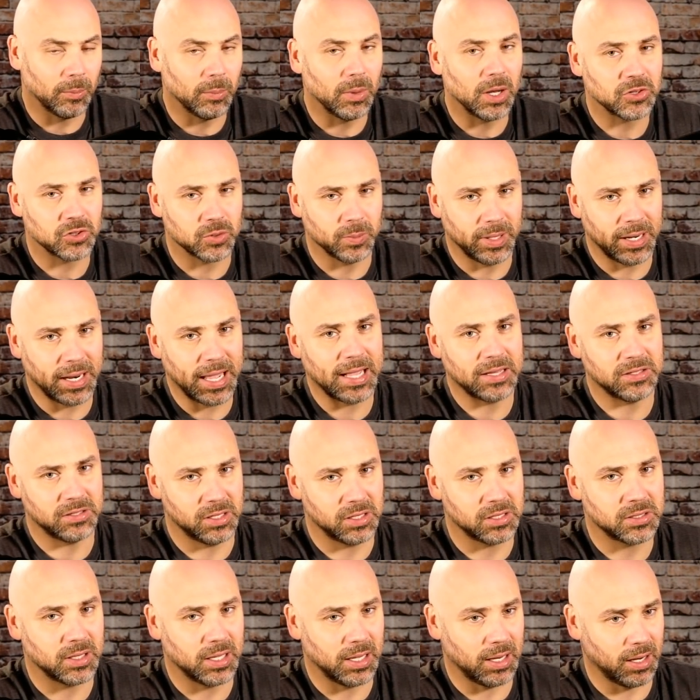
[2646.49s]
Musselman has
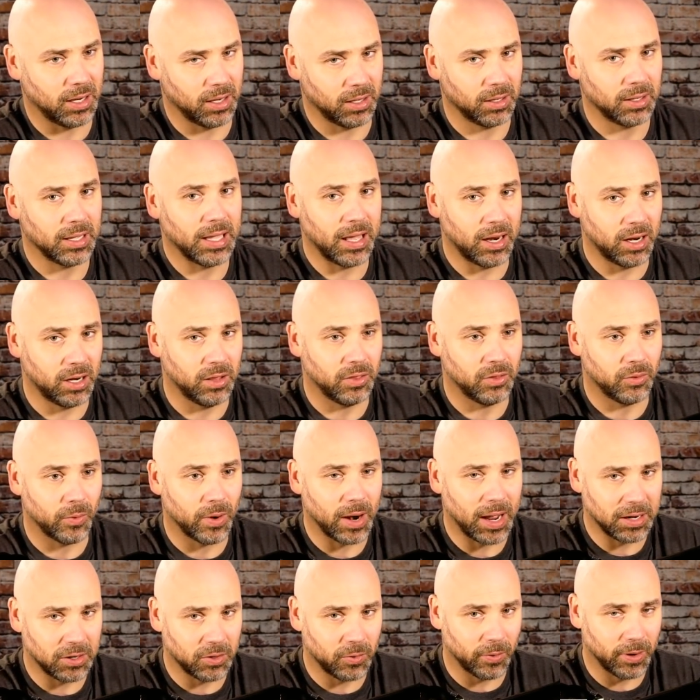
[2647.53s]
this thing headed in the
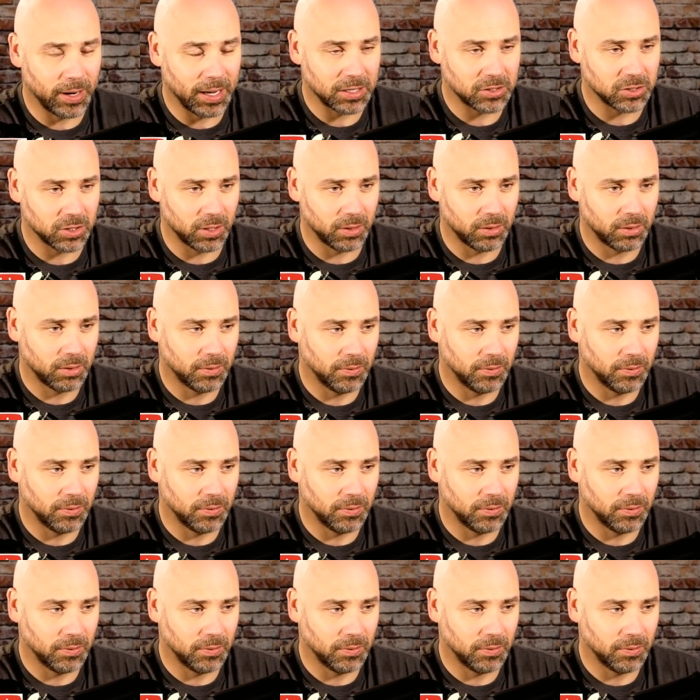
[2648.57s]
right direction,